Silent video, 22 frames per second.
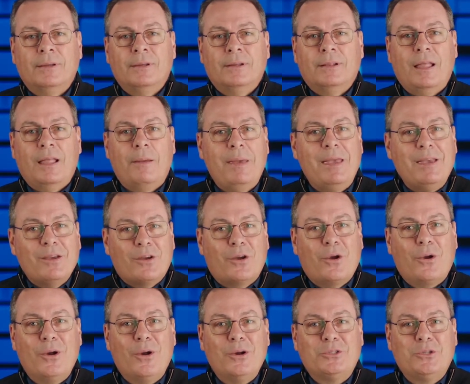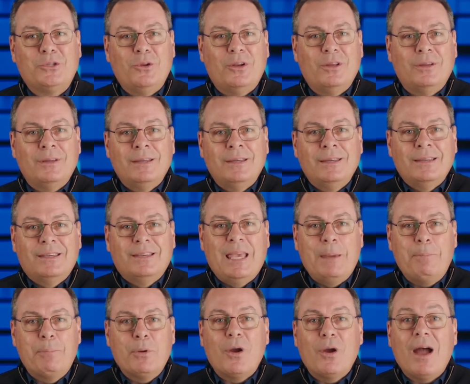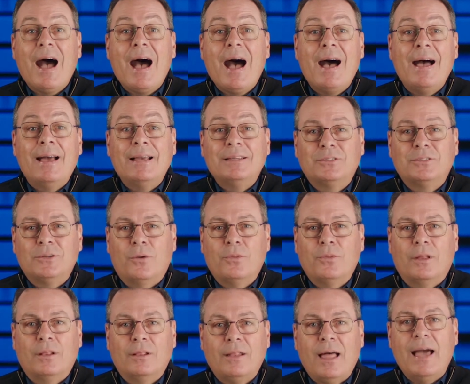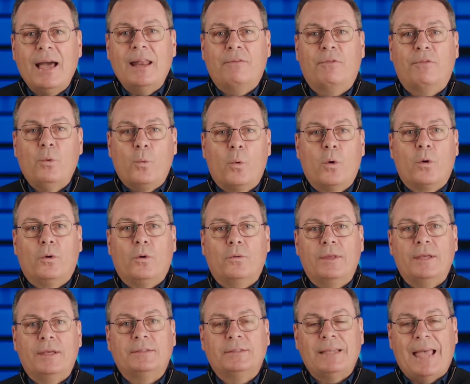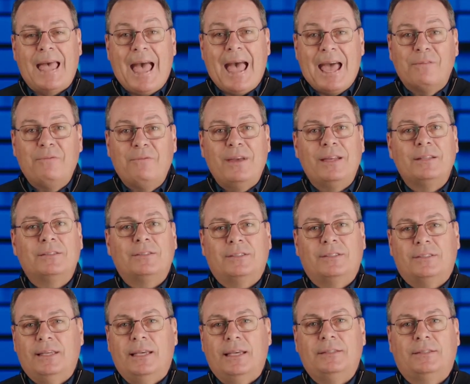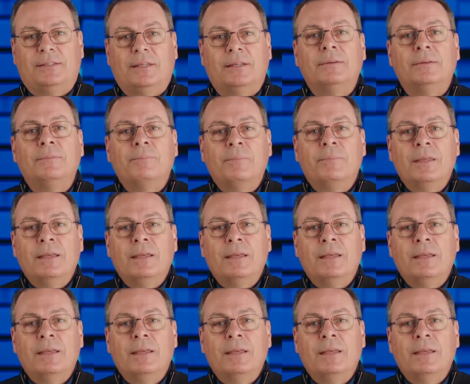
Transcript: Let me encourage you to Keep your eyes on the light of the world this Advent season,